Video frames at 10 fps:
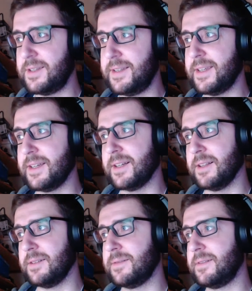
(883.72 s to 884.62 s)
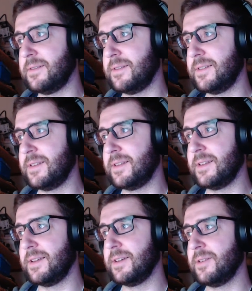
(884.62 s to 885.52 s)
Deal
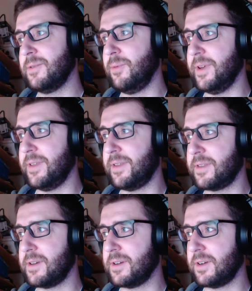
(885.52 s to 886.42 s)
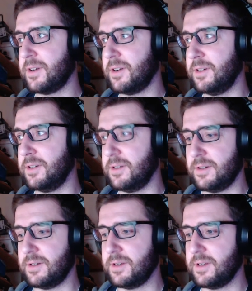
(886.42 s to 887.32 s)
with
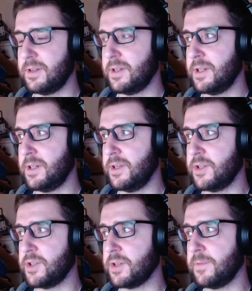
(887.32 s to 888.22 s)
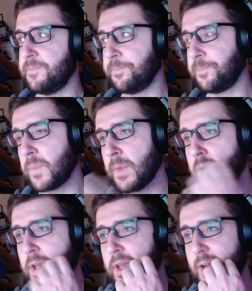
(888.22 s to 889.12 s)
collision.
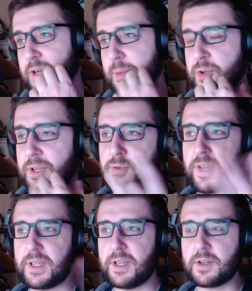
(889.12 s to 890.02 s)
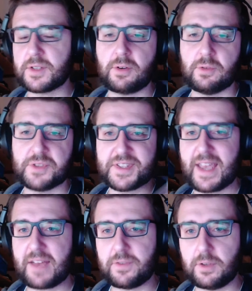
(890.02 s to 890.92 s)
And what I'm doing right here is called
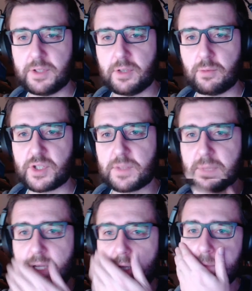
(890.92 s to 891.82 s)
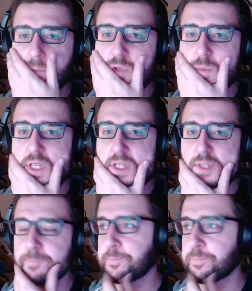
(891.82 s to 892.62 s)
scaffolding, which means,